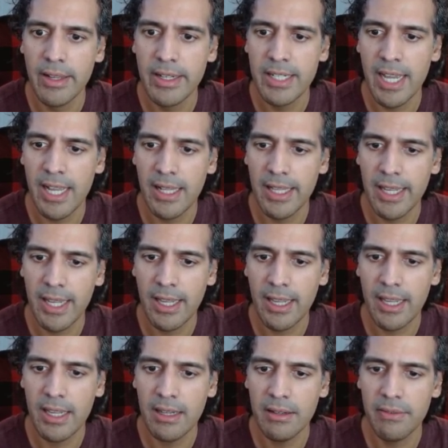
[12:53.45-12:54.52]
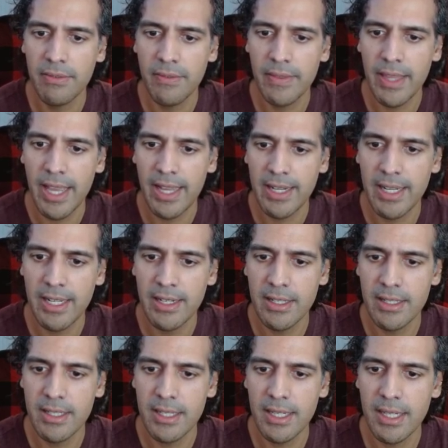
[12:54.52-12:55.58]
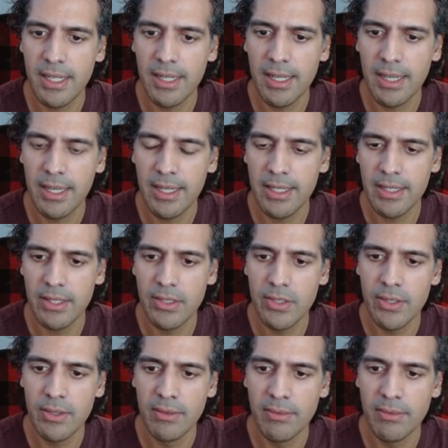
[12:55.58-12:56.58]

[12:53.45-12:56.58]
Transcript: telling if that indice is